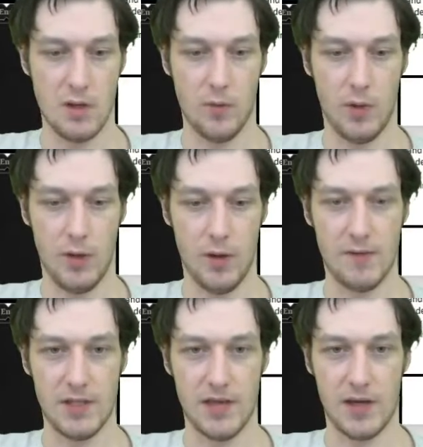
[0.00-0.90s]
We do have a
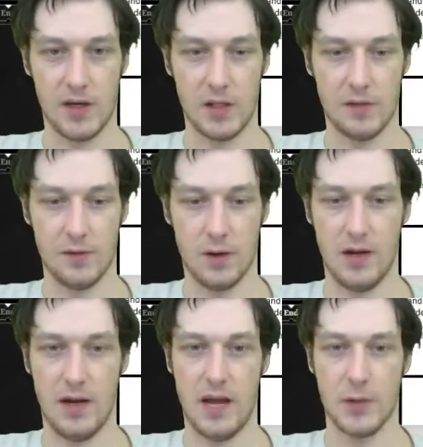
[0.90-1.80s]
Tech Edge for a
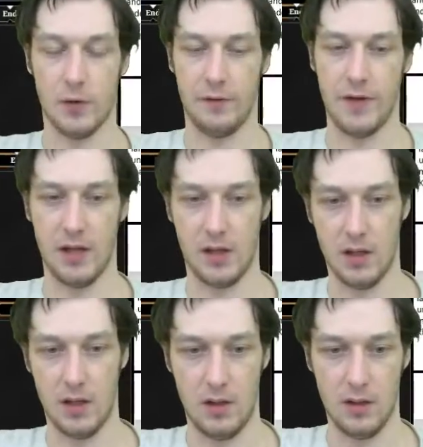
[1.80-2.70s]
natural Valakut,